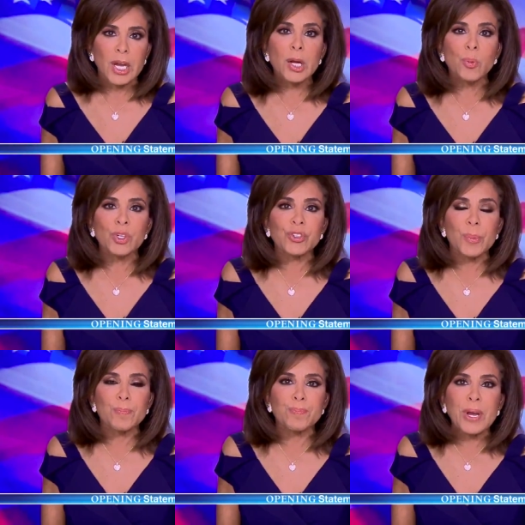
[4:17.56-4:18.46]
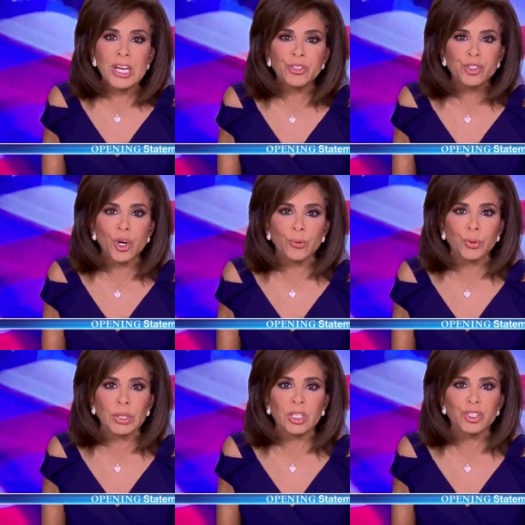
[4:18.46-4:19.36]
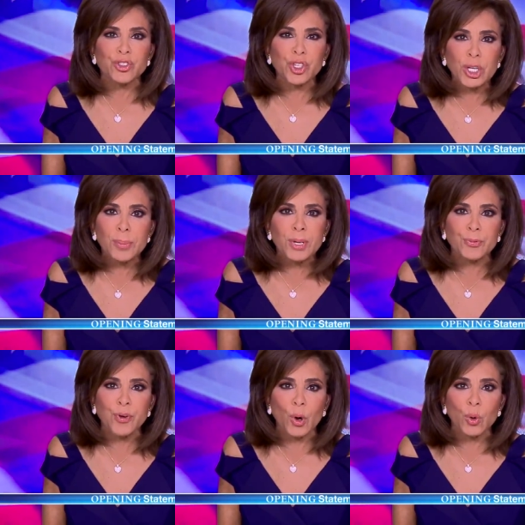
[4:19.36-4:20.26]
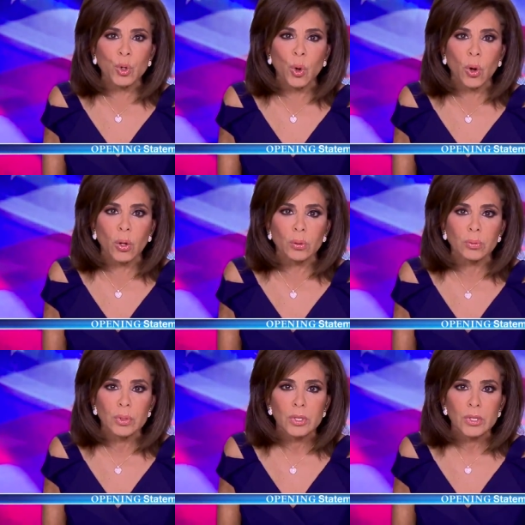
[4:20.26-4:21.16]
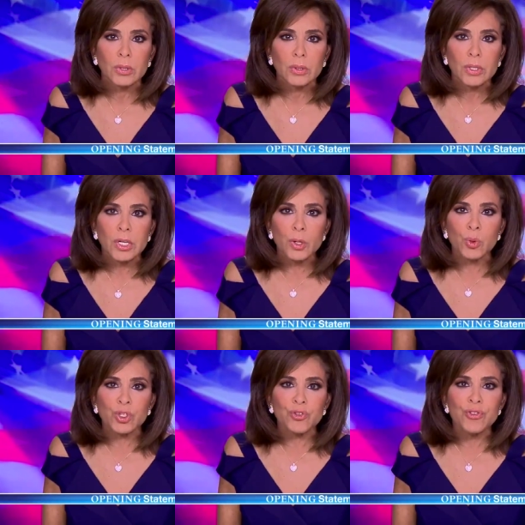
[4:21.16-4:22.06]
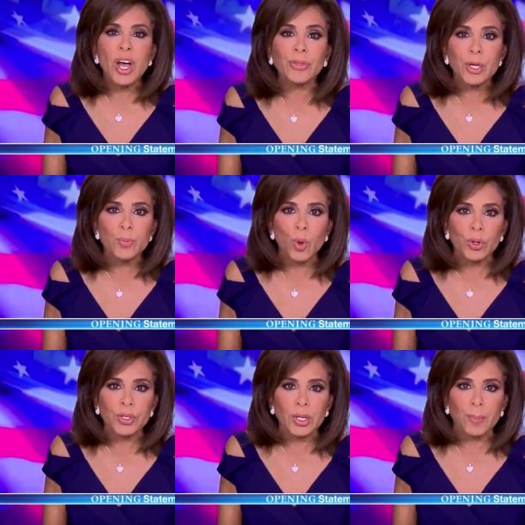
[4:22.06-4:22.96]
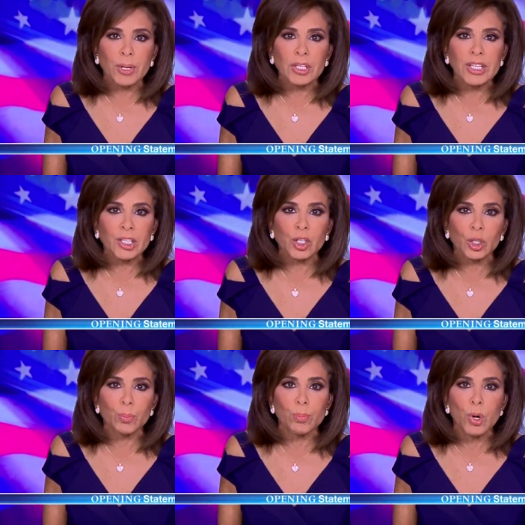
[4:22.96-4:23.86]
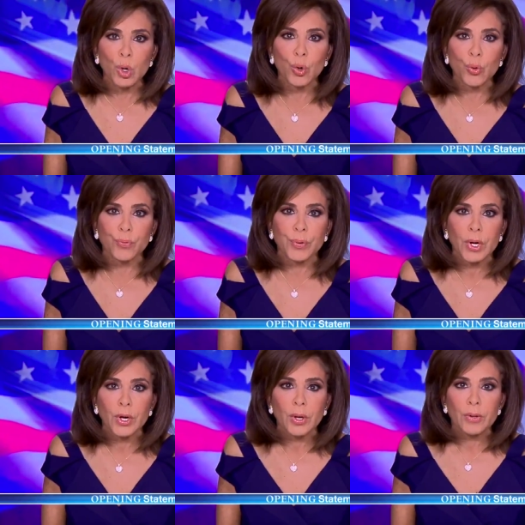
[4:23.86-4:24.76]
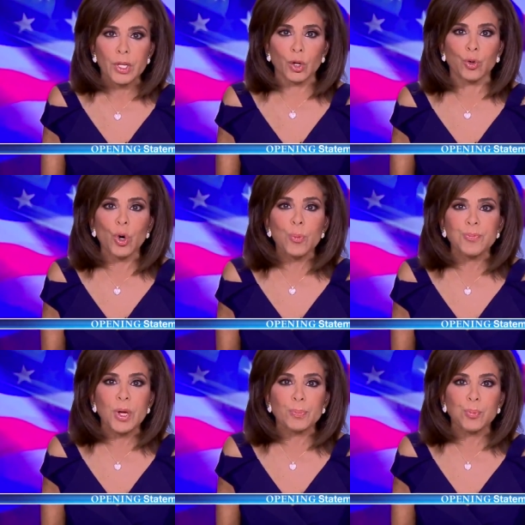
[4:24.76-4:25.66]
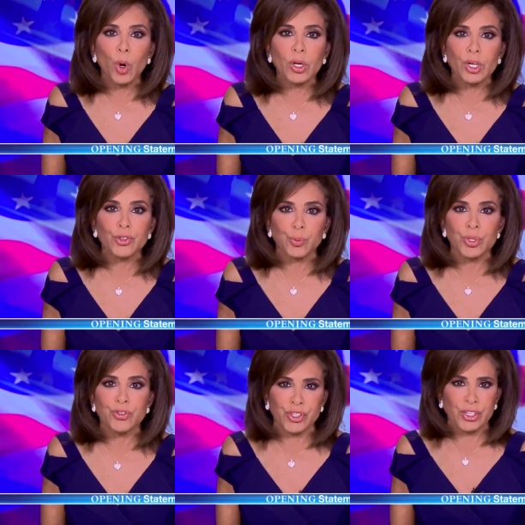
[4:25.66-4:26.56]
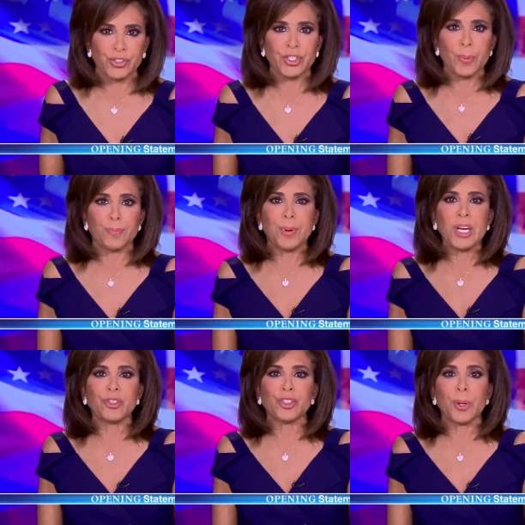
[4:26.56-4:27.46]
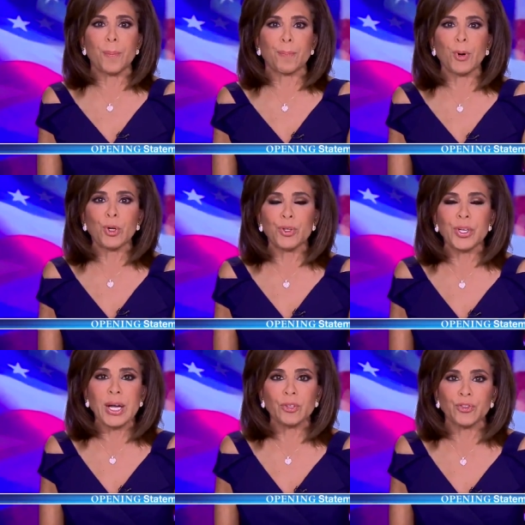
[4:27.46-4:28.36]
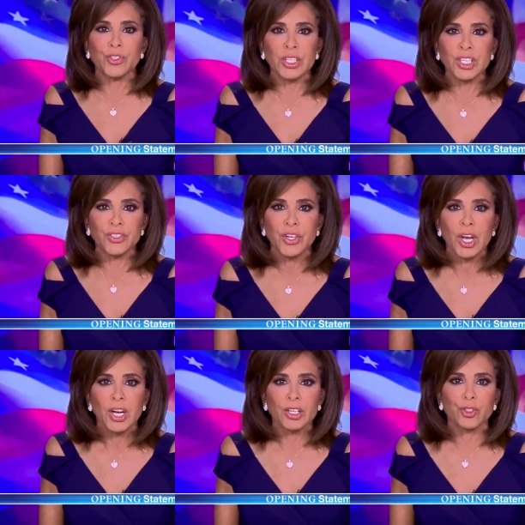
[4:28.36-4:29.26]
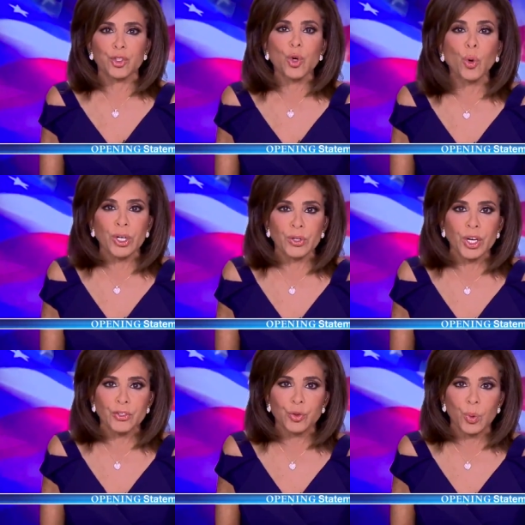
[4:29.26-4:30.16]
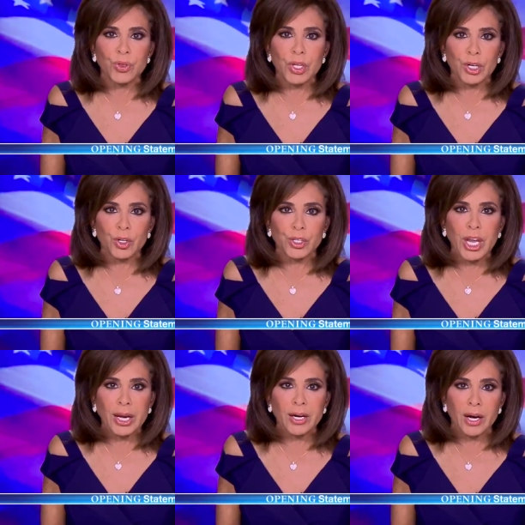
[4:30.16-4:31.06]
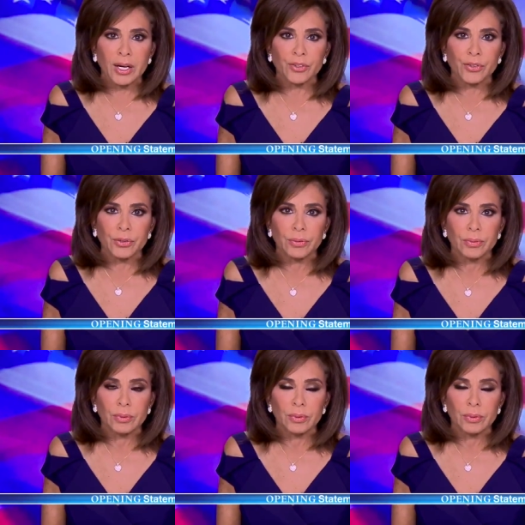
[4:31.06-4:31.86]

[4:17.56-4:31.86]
He was impeached over a legitimate phone call. It was nothing more than a political move the group that brought us resist, impeach, and burn down cities extorted us with their chaos.